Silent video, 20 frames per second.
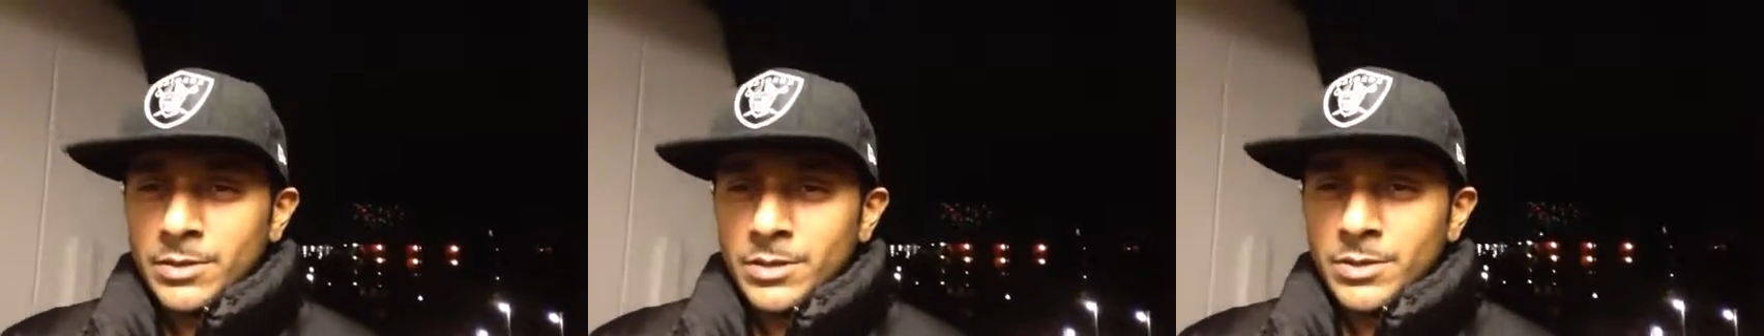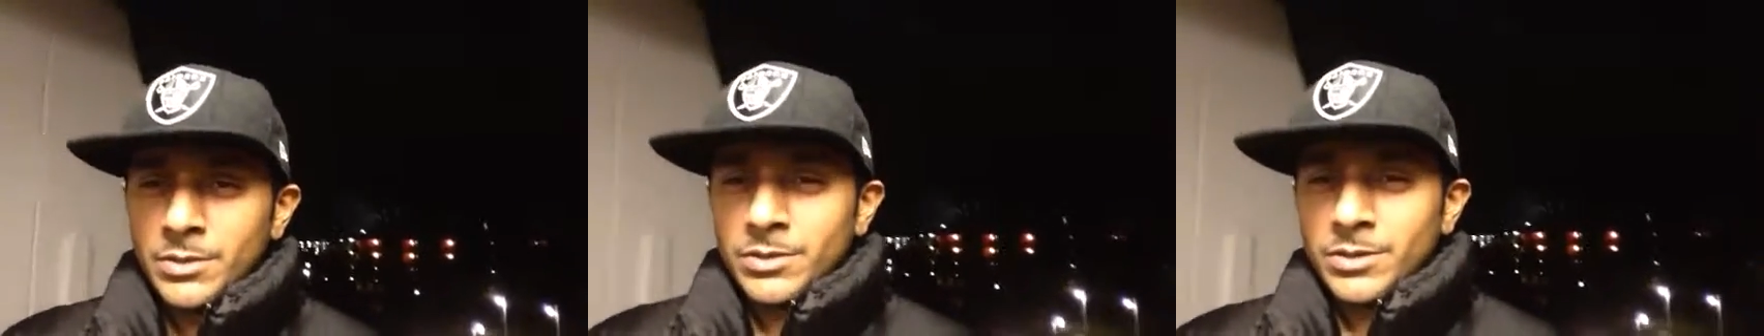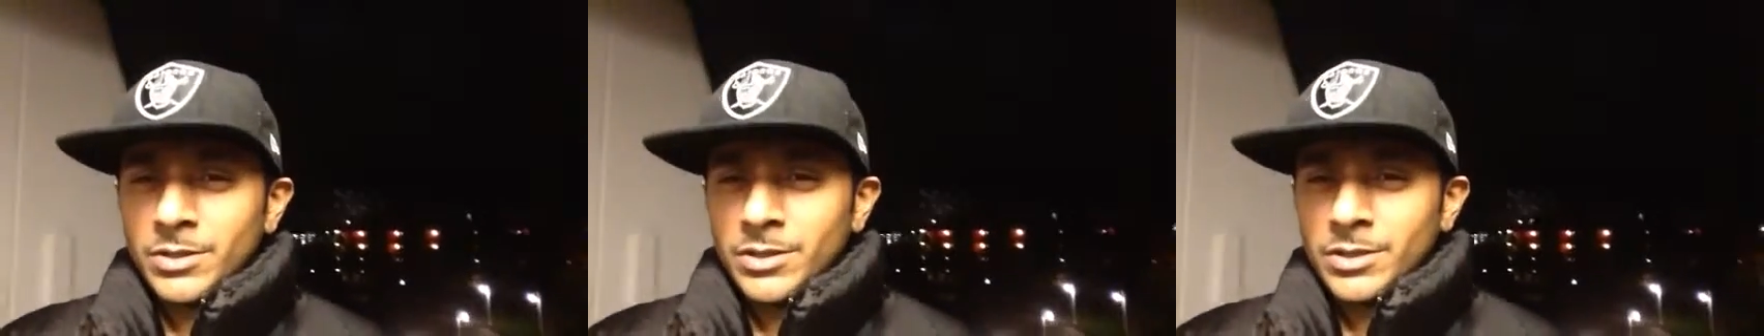
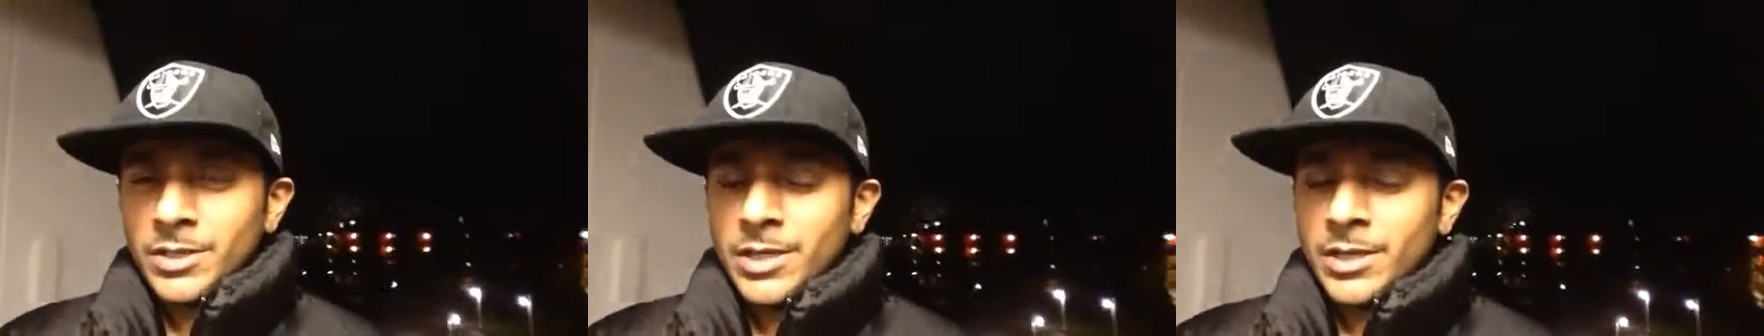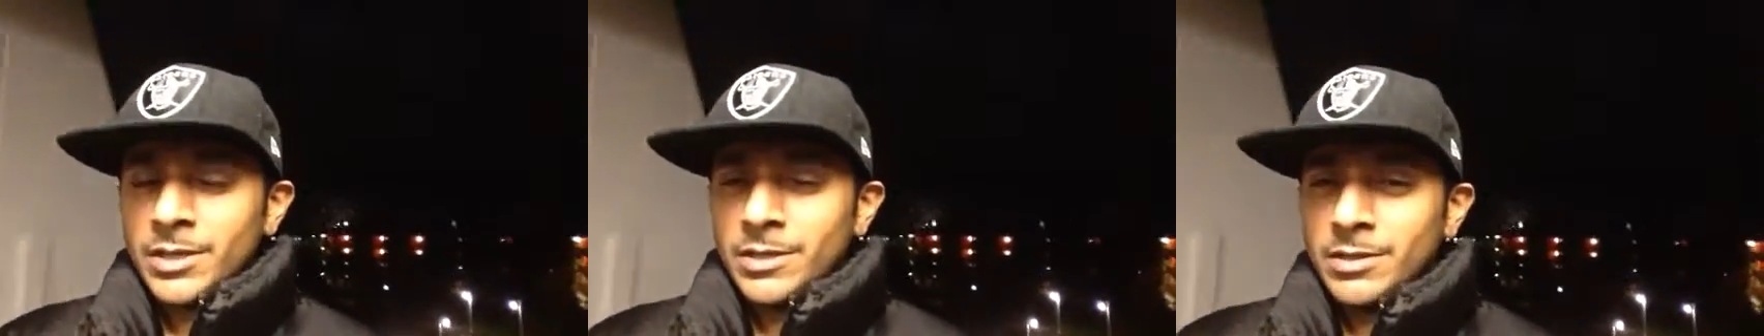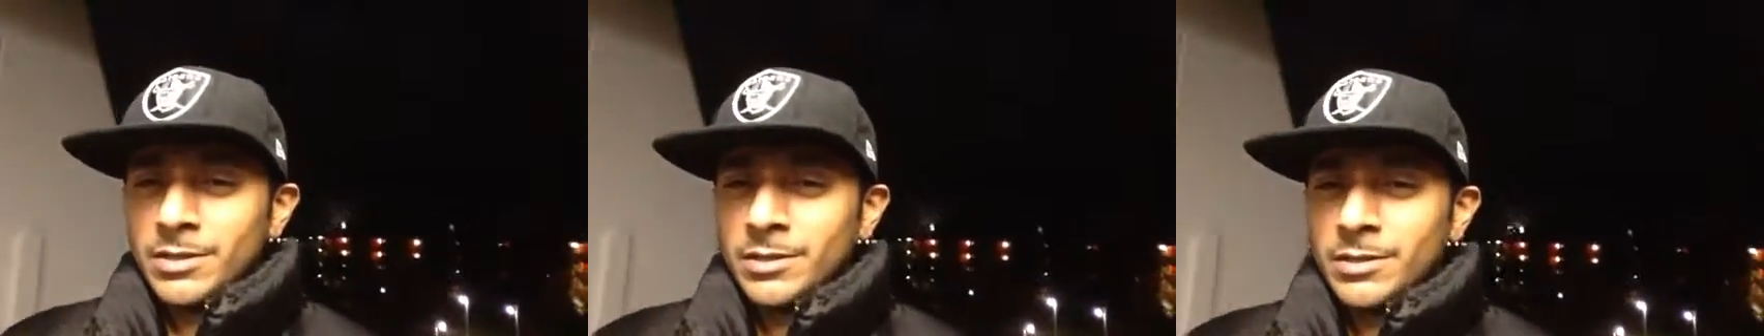I was gonna, uh,
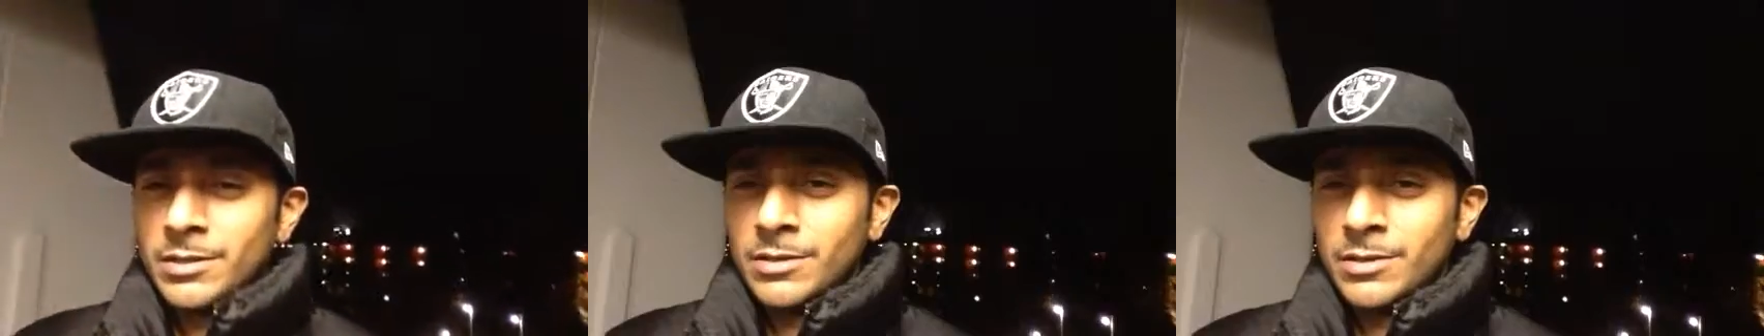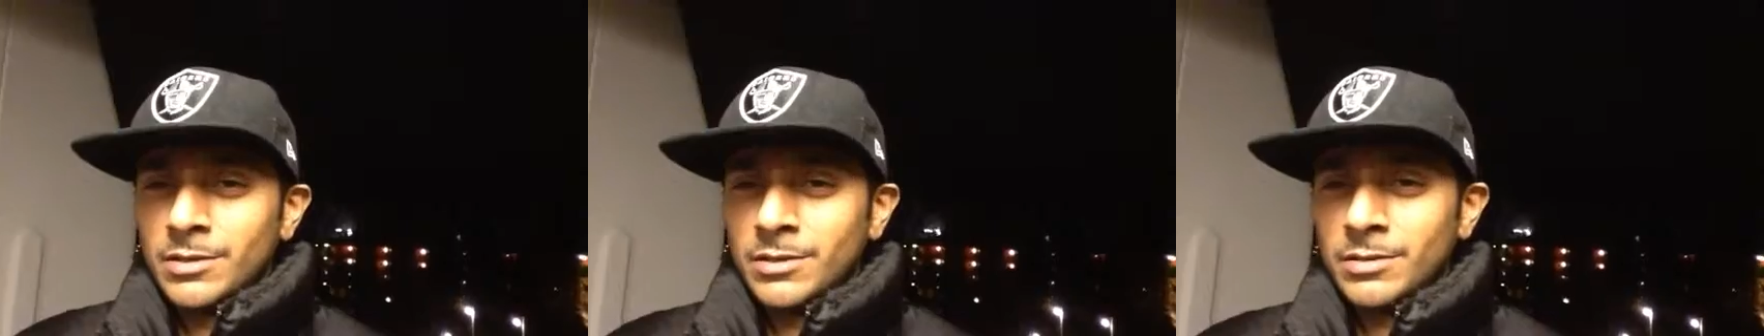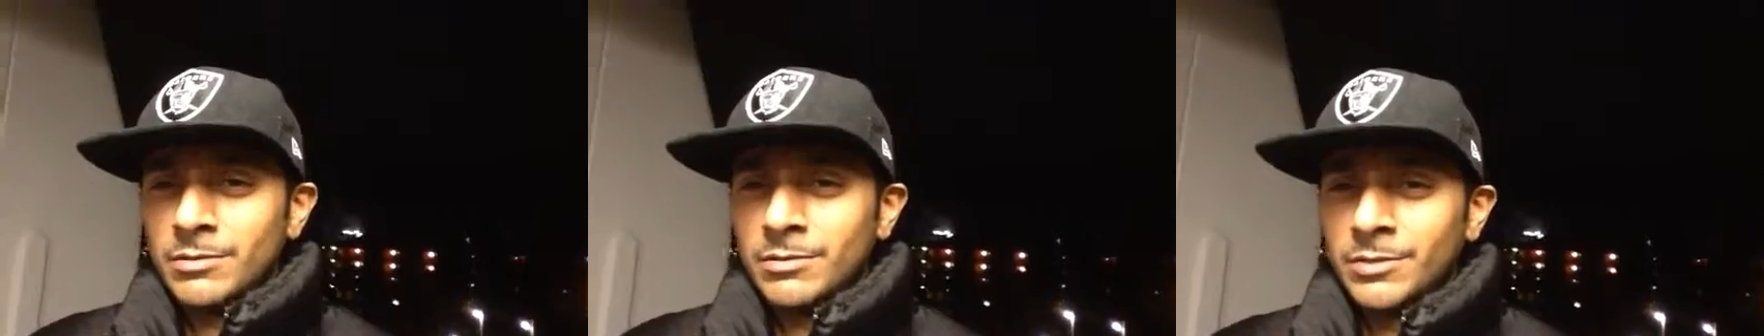like,
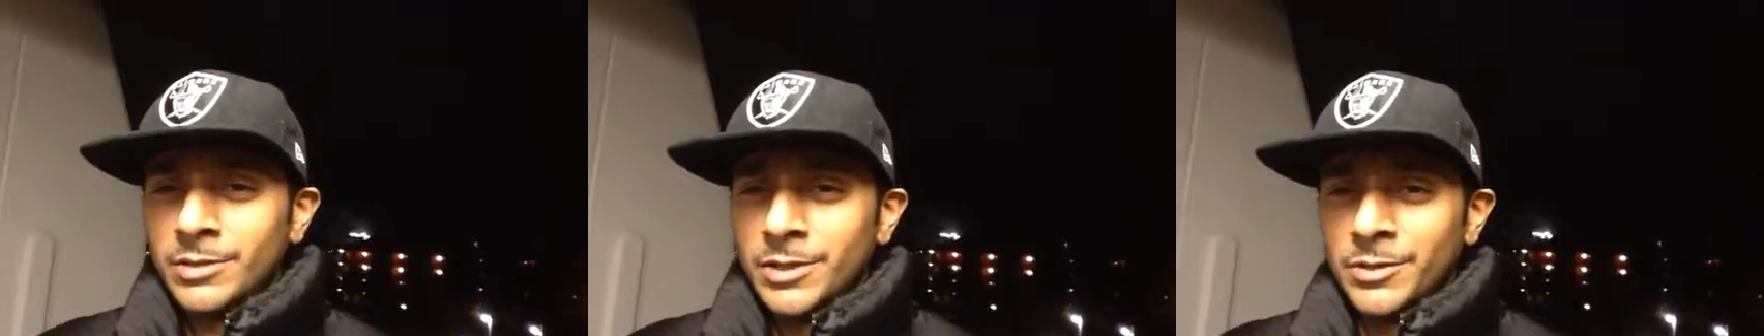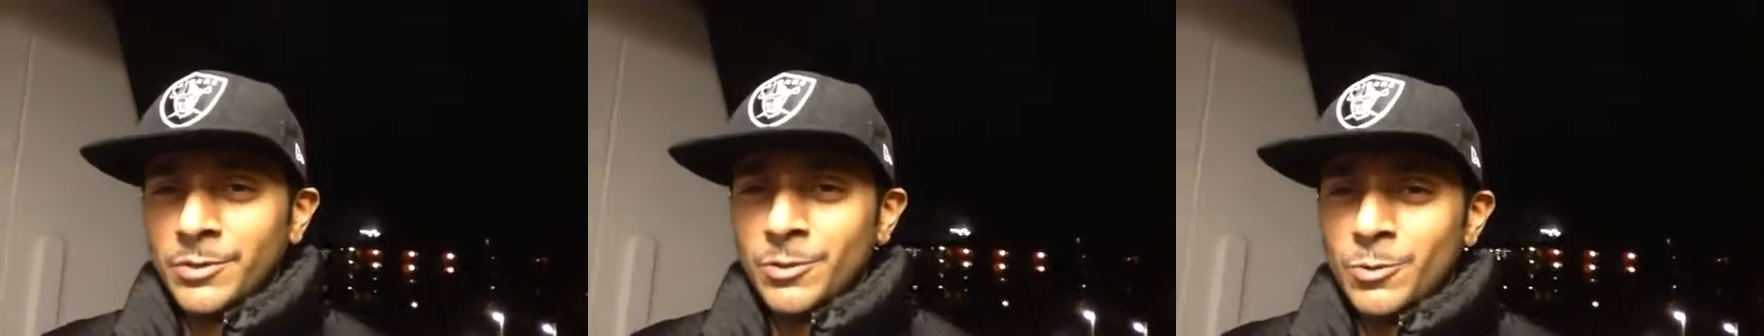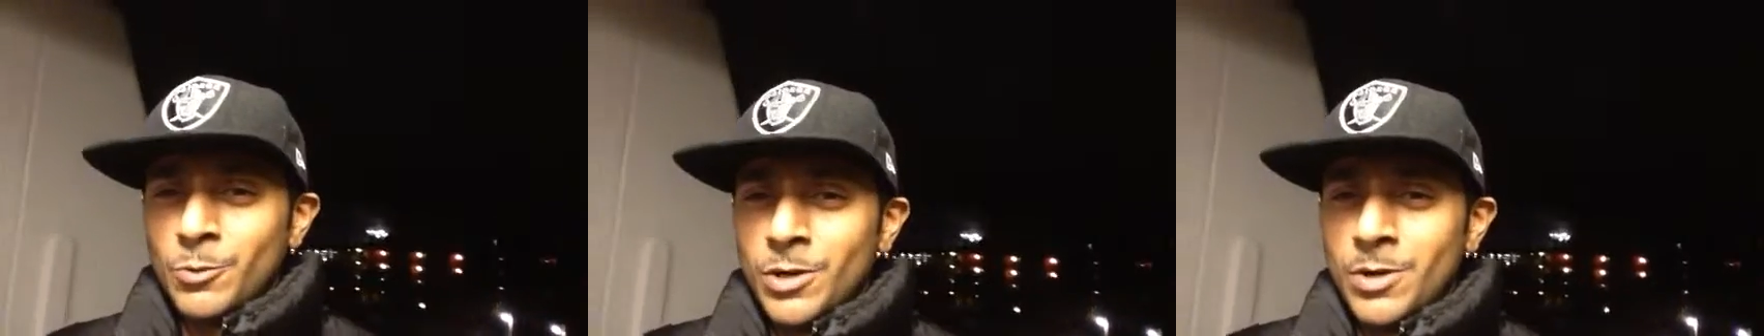
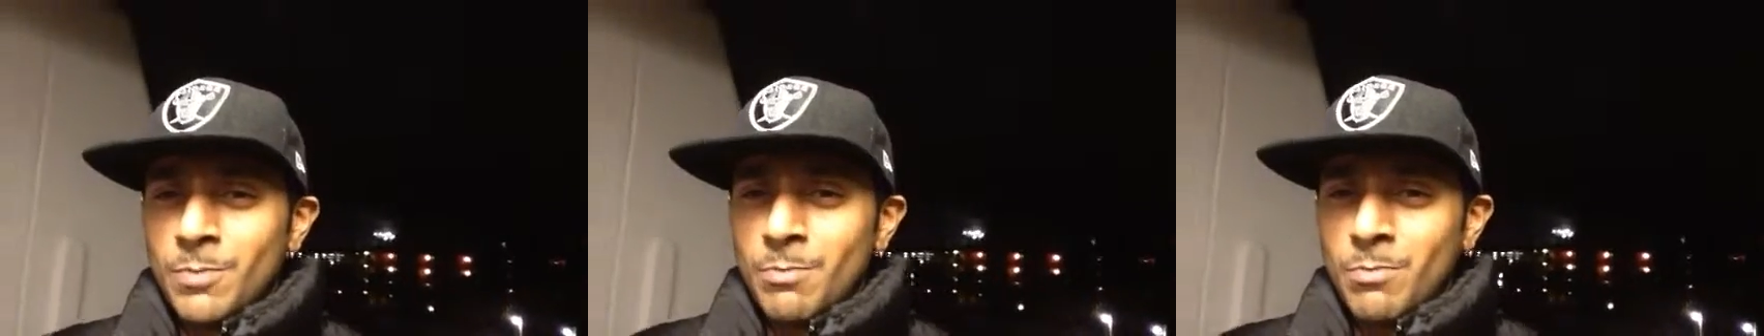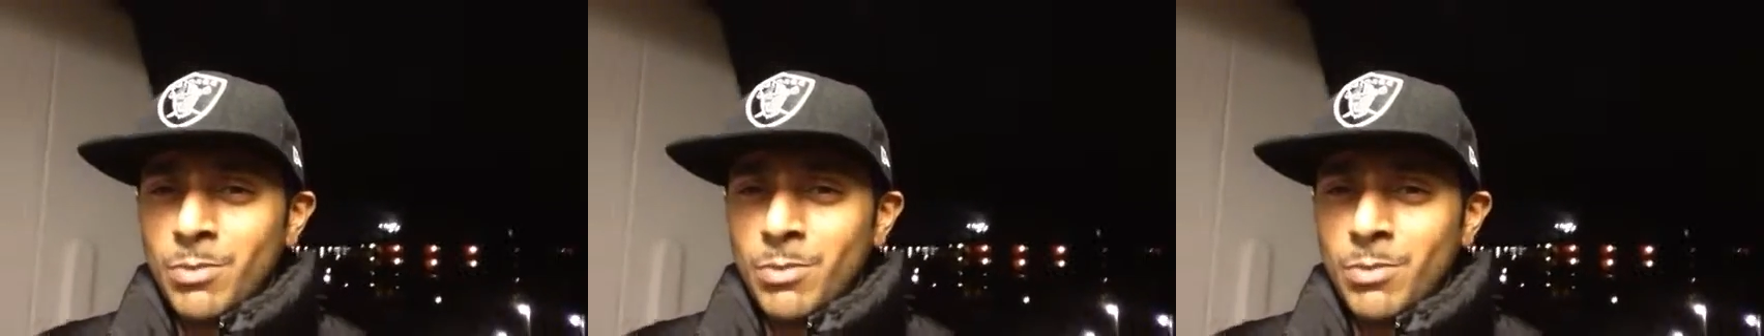you know what?